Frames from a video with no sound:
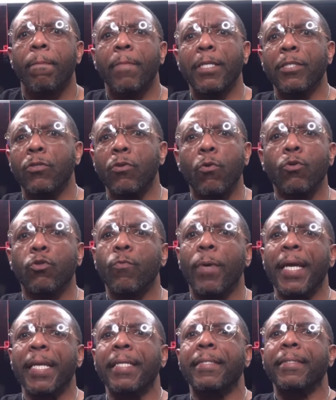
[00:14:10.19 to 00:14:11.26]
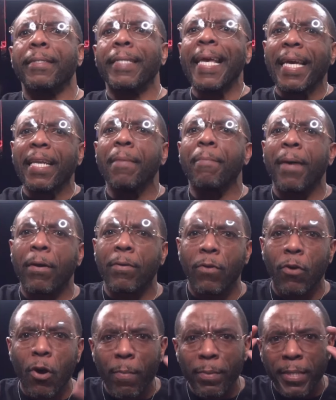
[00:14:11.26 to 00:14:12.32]
These dudes who ain't thinking about
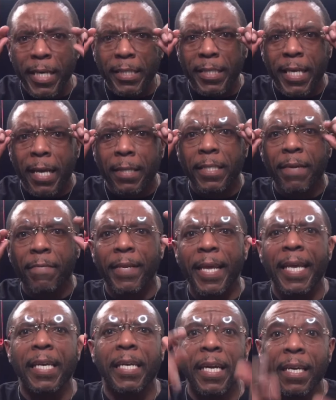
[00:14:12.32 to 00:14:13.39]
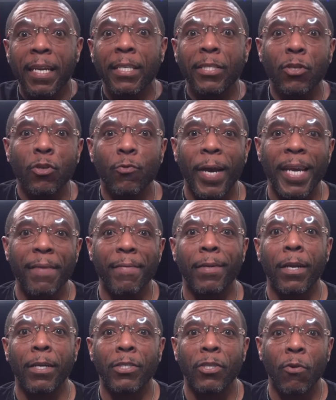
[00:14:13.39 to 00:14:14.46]
no homosexual activity ain't cut into you, ain't even
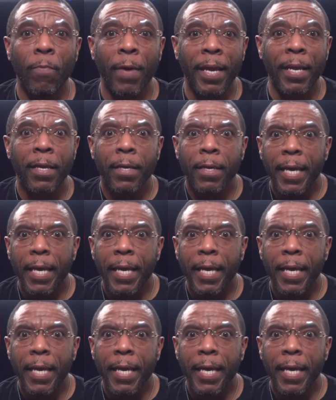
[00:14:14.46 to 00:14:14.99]
looked your way.